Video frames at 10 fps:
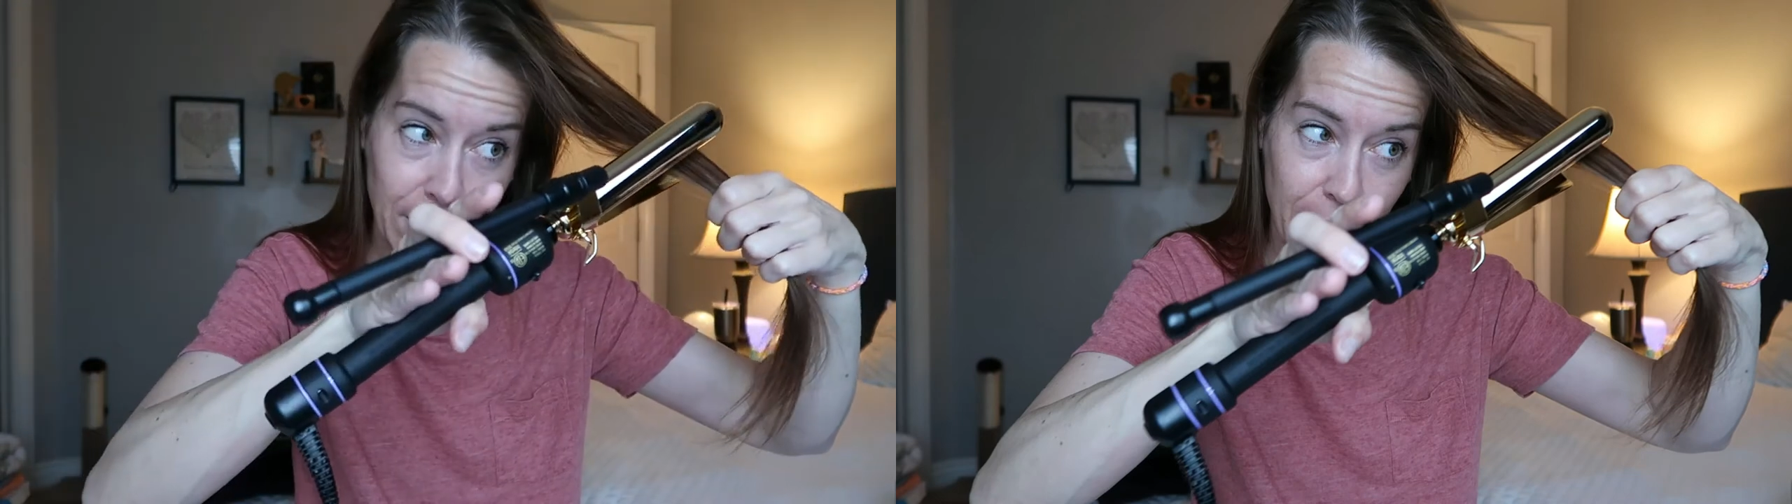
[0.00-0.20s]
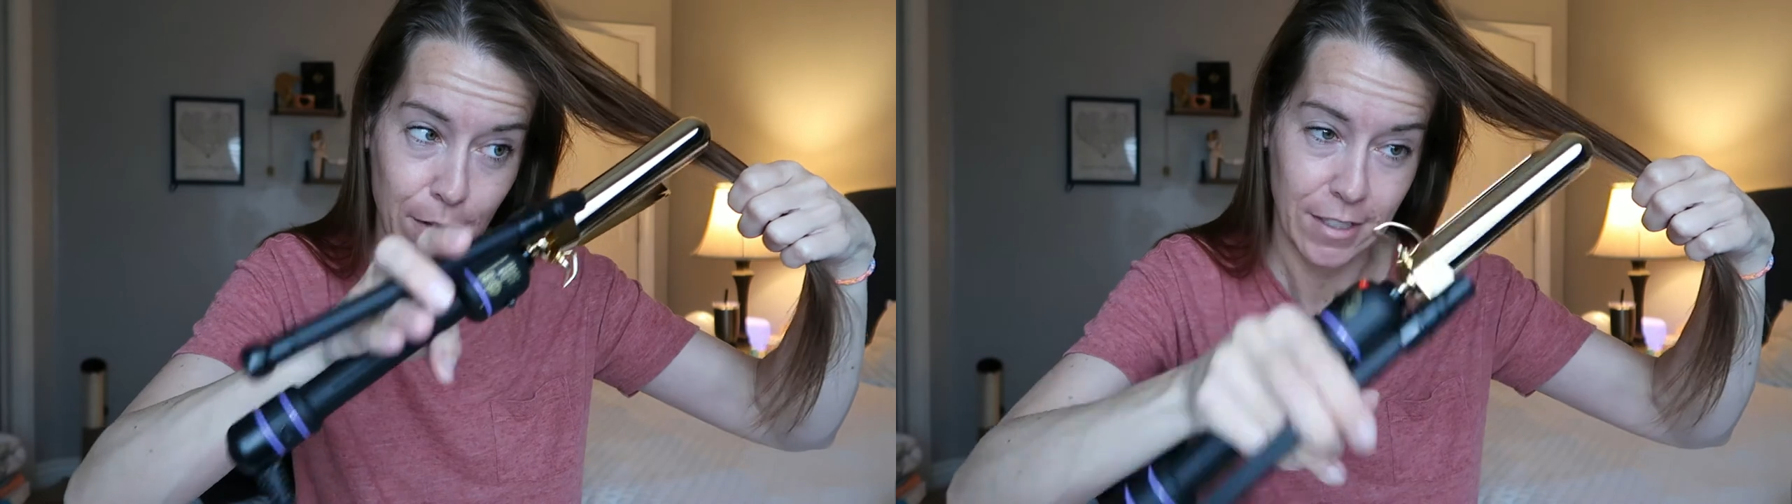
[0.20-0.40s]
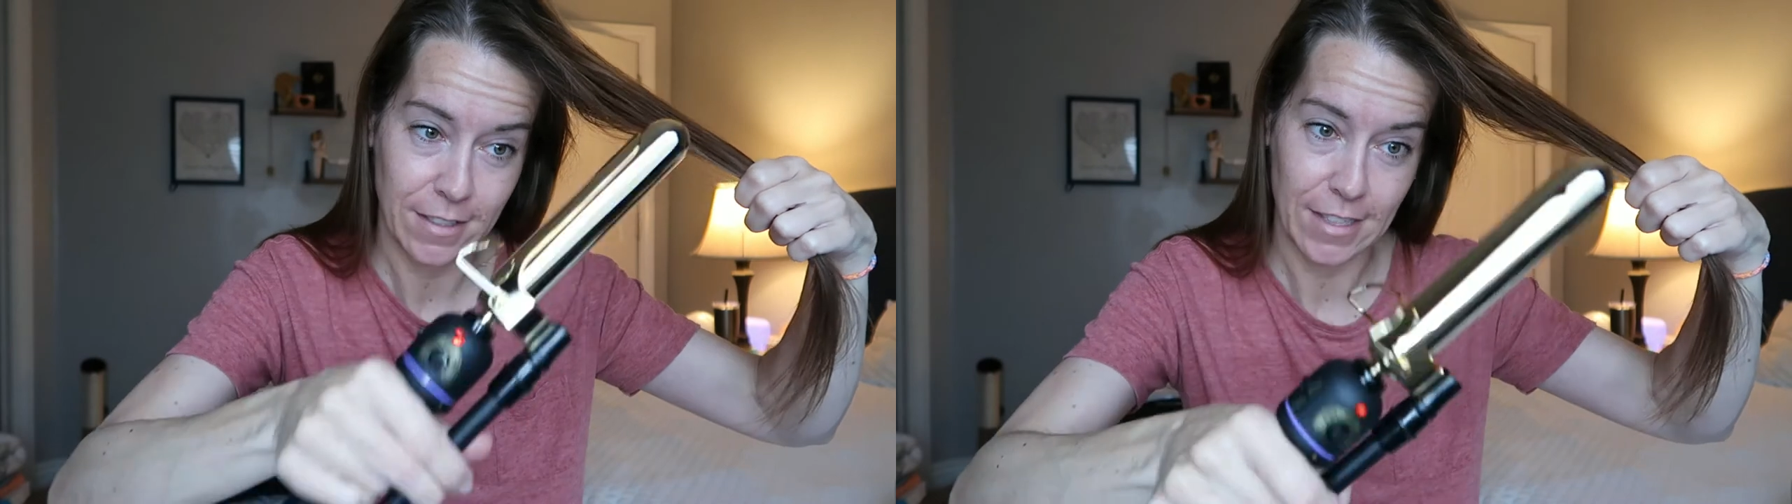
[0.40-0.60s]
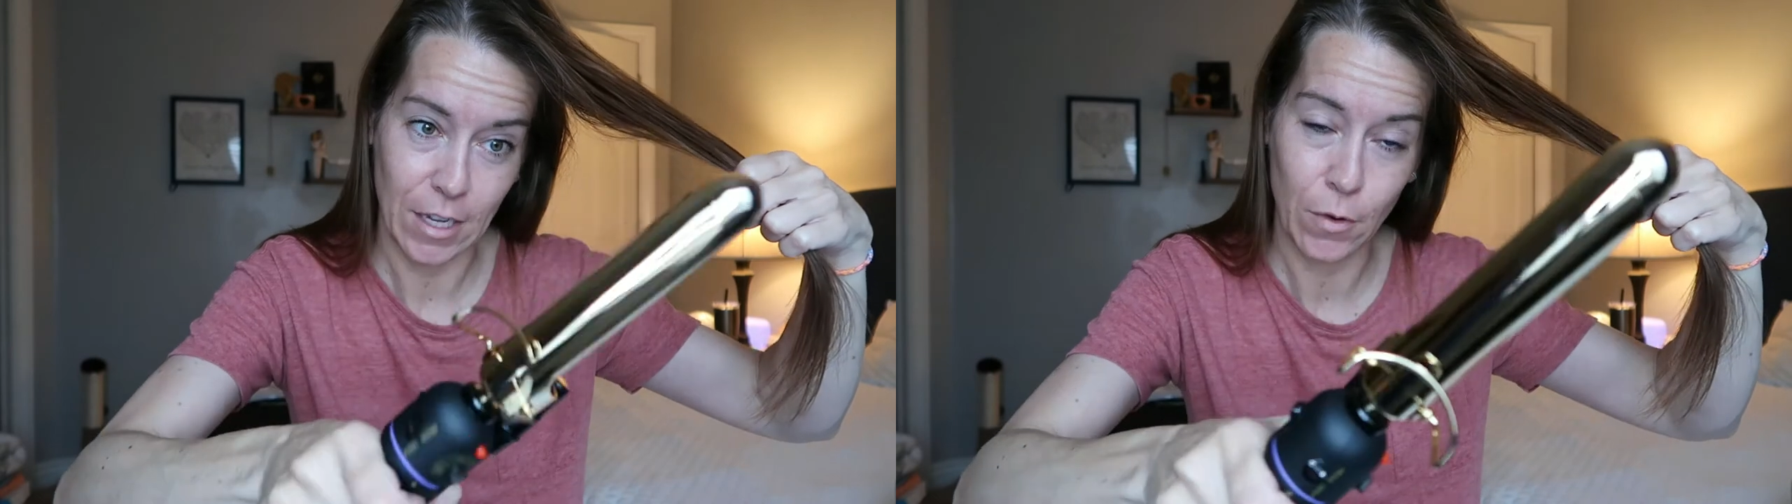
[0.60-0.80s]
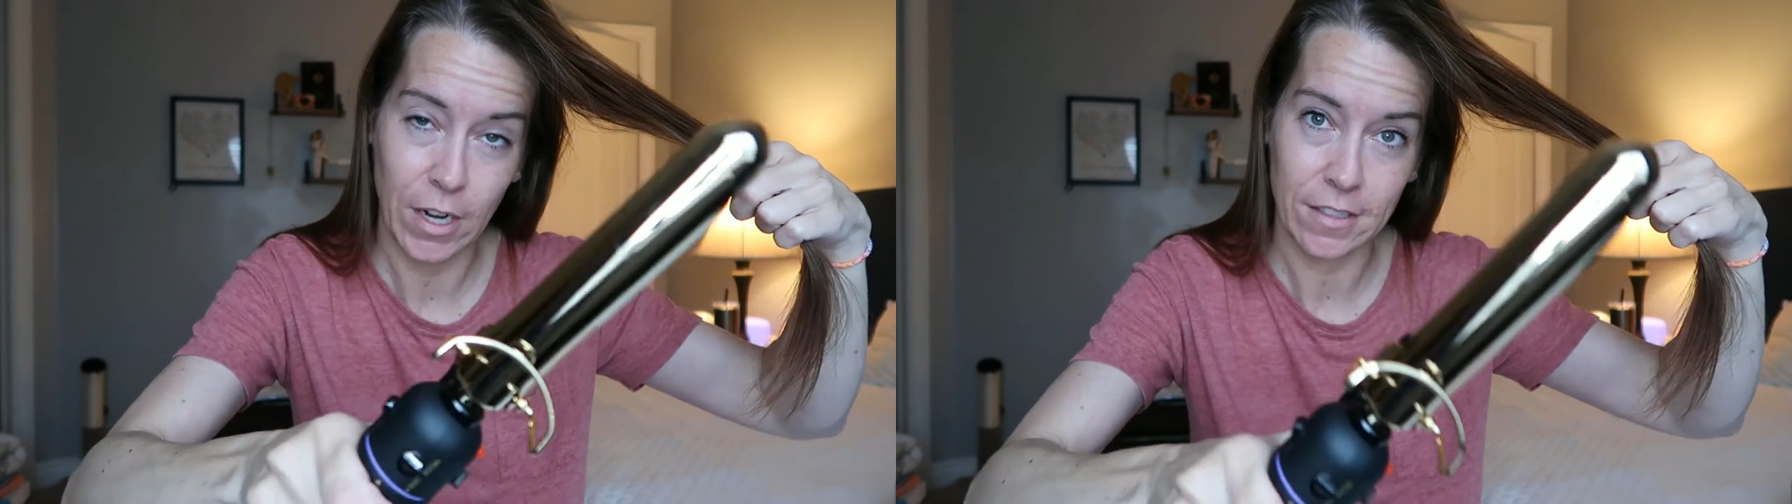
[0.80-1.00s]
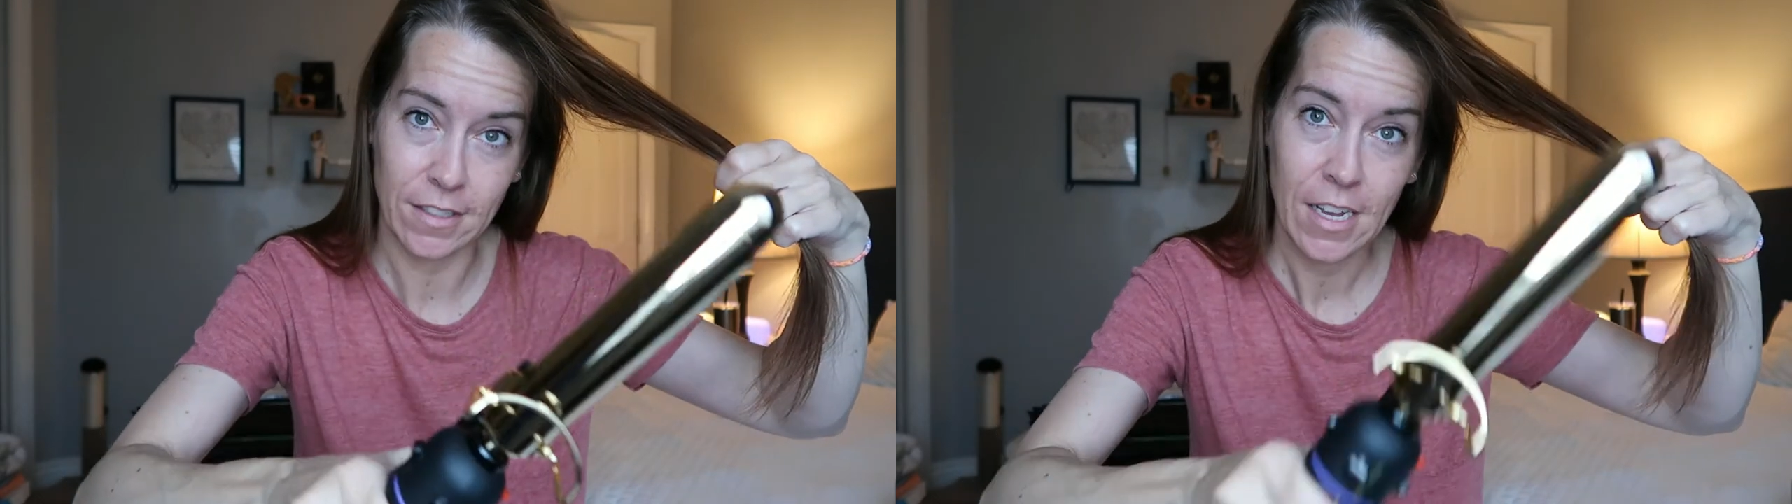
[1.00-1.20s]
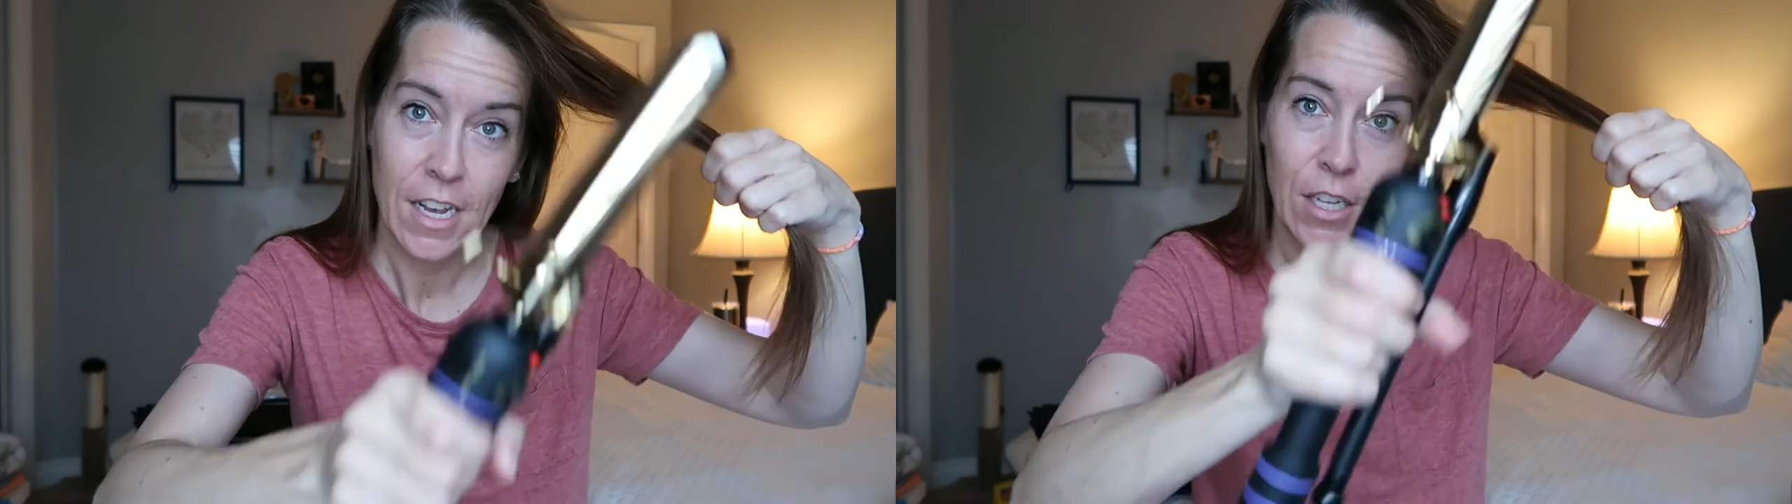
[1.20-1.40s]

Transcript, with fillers: how this thing works.